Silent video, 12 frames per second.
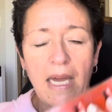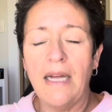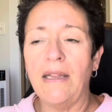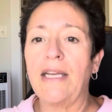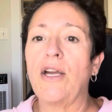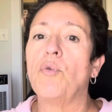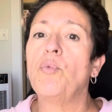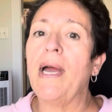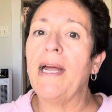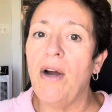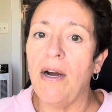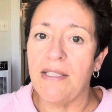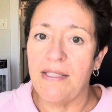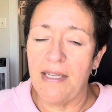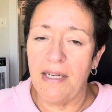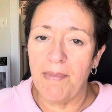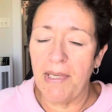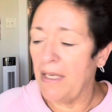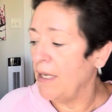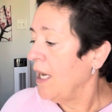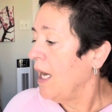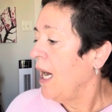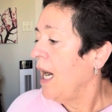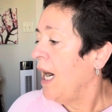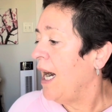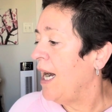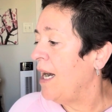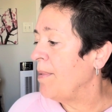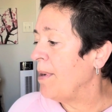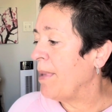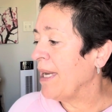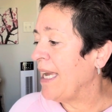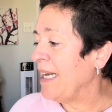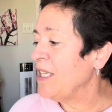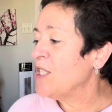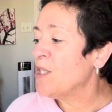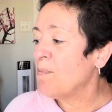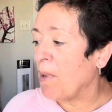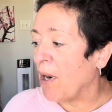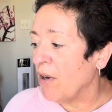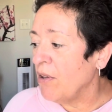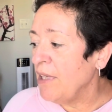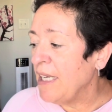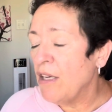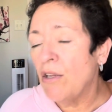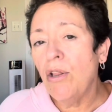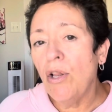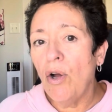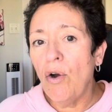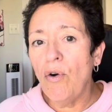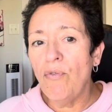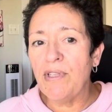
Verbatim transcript: like a red hot cinnamon? Um, am I getting sparkling clove?